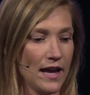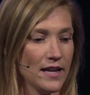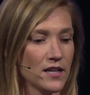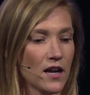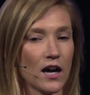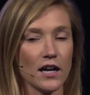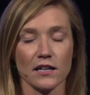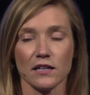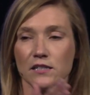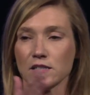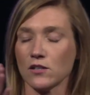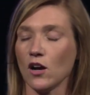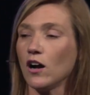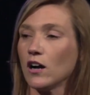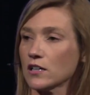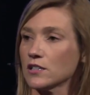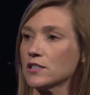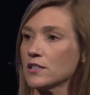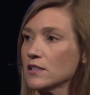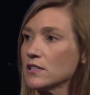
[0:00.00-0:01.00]
and not
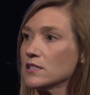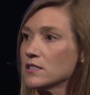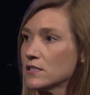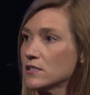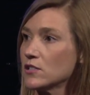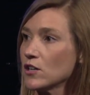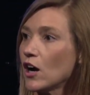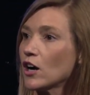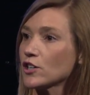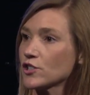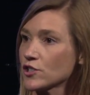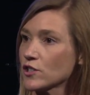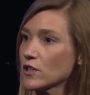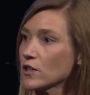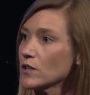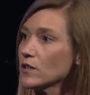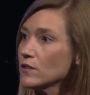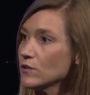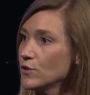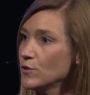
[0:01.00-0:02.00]
talk to the
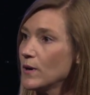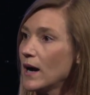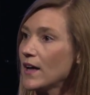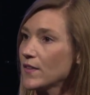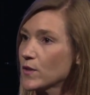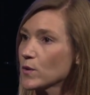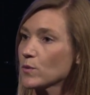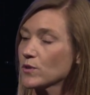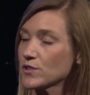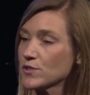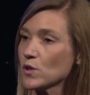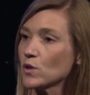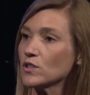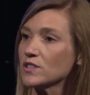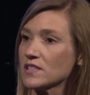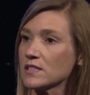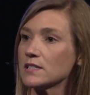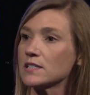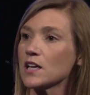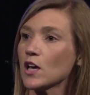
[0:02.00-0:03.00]
doctor who had the
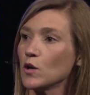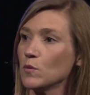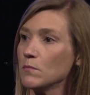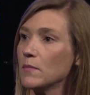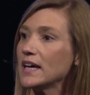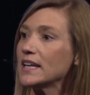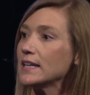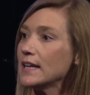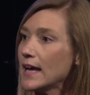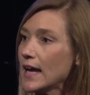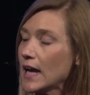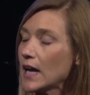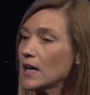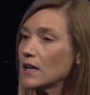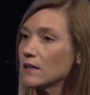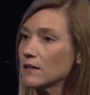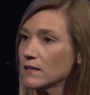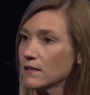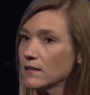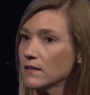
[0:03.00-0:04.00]
results until
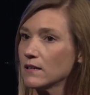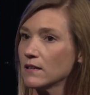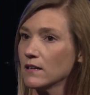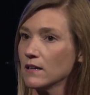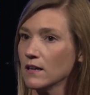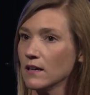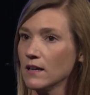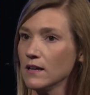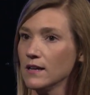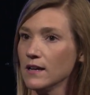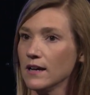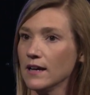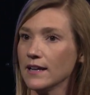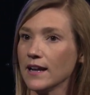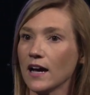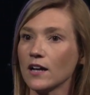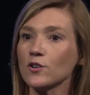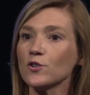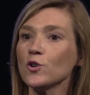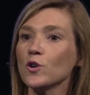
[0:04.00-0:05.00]
Monday.
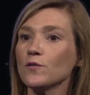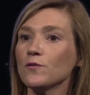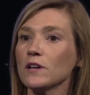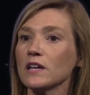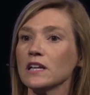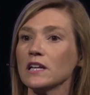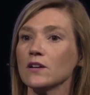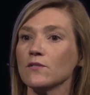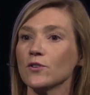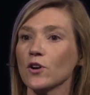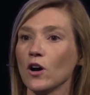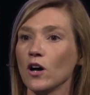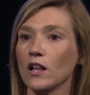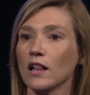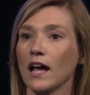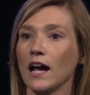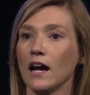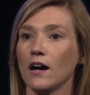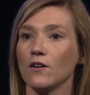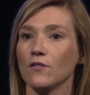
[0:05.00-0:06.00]
And I don't know if any of
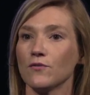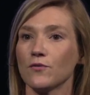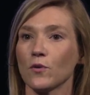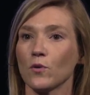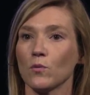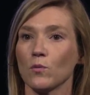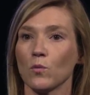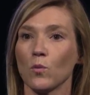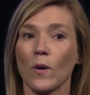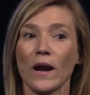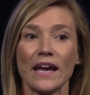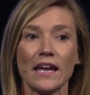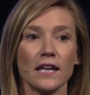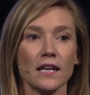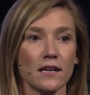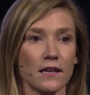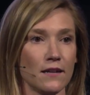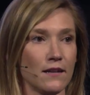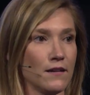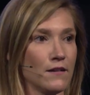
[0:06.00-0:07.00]
y'all have
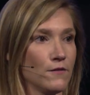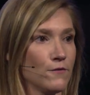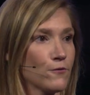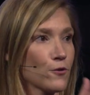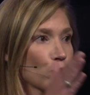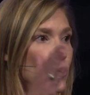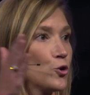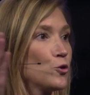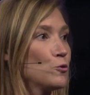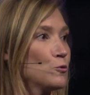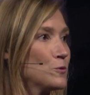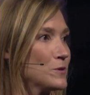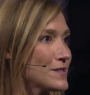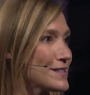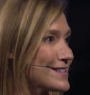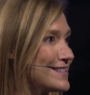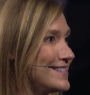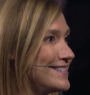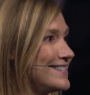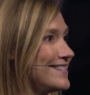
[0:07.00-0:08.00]
waited for
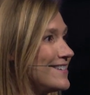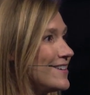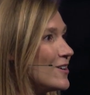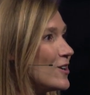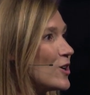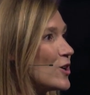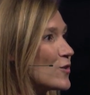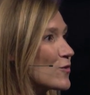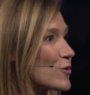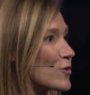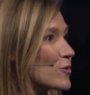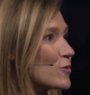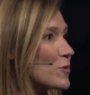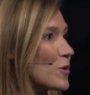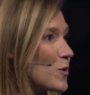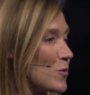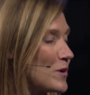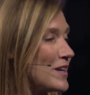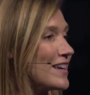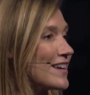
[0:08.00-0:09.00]
news
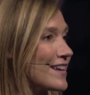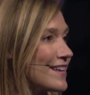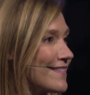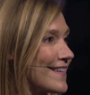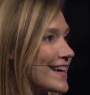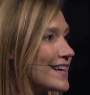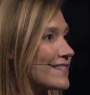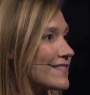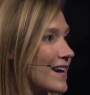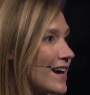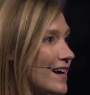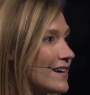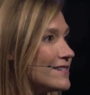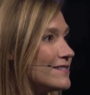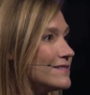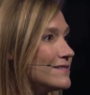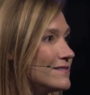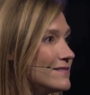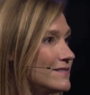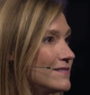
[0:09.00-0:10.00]
over a weekend like
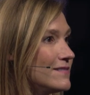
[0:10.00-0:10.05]
that.